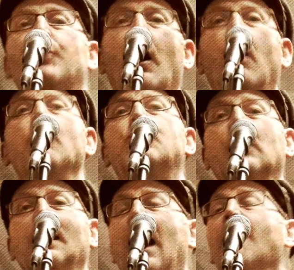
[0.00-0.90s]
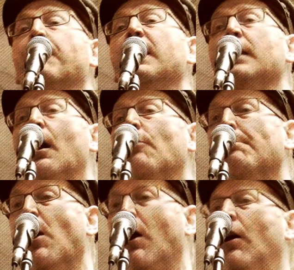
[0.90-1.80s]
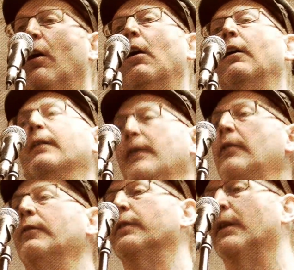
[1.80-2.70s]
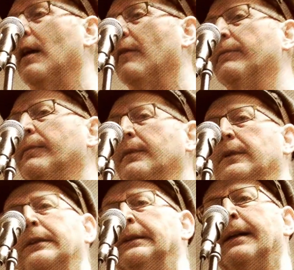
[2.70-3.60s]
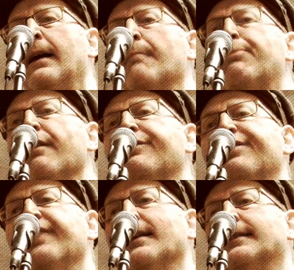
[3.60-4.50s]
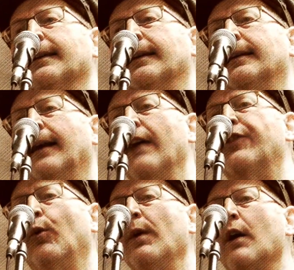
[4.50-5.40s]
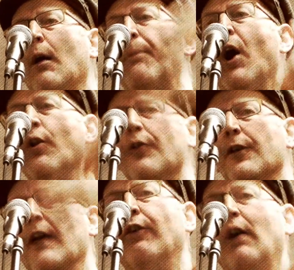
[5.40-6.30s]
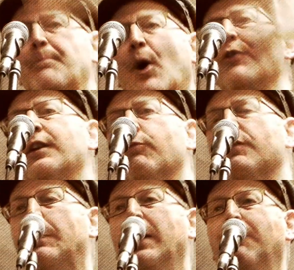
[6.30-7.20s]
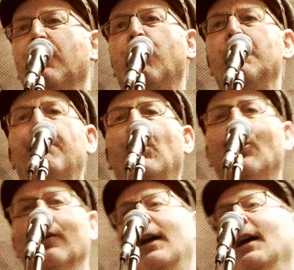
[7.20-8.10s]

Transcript: Don't you love me no more? No Pathetic. I thought we got a bond. I thought I bonded with the people of Wimborne.